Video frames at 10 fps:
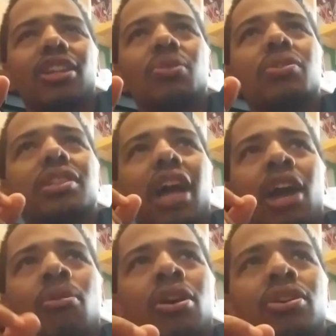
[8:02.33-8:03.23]
Luke
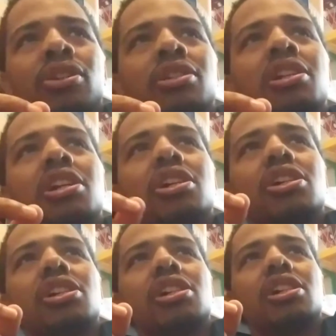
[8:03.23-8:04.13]
Skywalker,
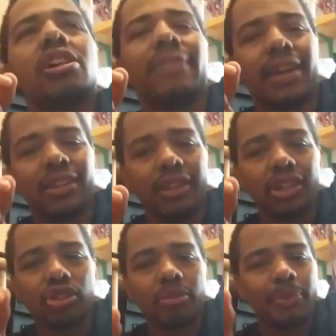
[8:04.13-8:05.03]
if anything,
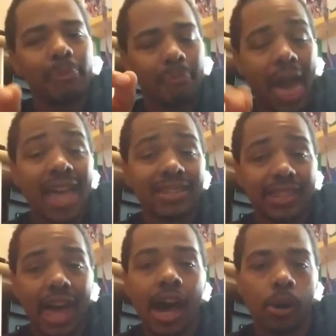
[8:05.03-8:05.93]
should have passed
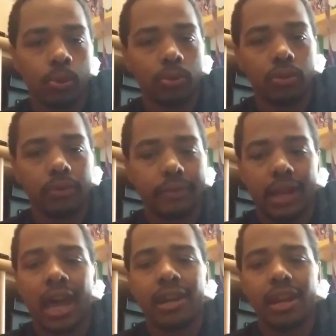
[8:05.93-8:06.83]
out,
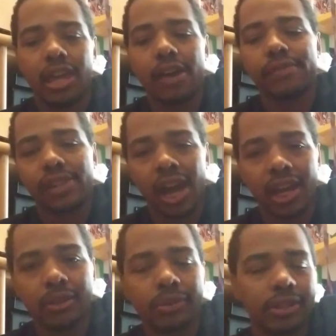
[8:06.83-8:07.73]
not have
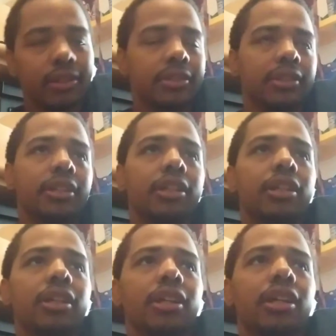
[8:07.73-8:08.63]
died. Because
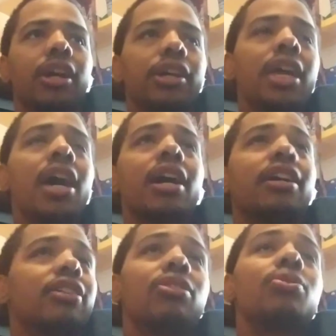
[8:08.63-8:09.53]
yeah,
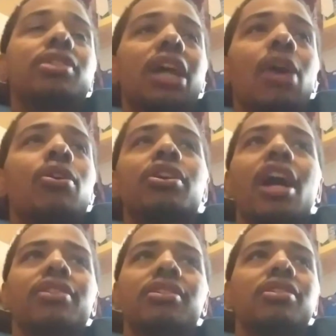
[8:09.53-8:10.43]
Luke Skywalker
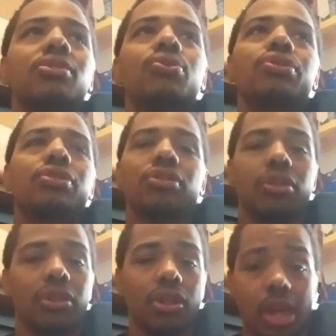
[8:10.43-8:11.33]
has
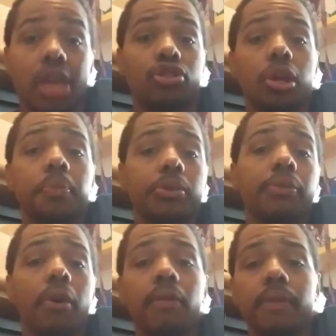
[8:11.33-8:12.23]
started
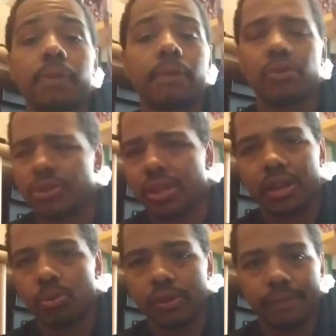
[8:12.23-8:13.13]
himself off from the Force in
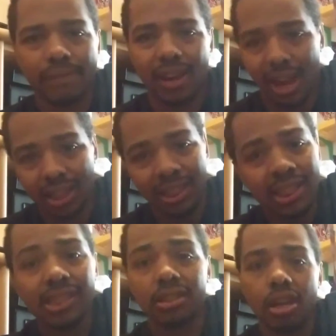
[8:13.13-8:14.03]
at
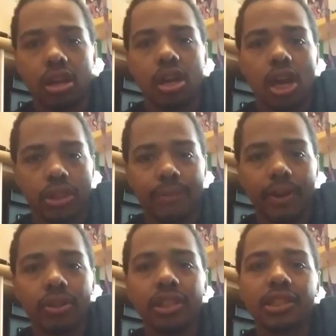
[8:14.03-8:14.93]
the
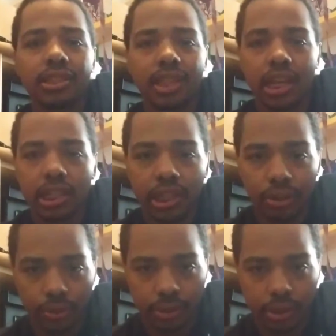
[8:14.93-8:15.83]
very least 10
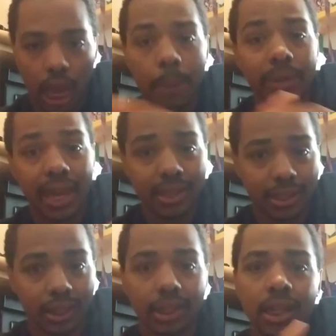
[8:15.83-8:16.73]
years. I'm guessing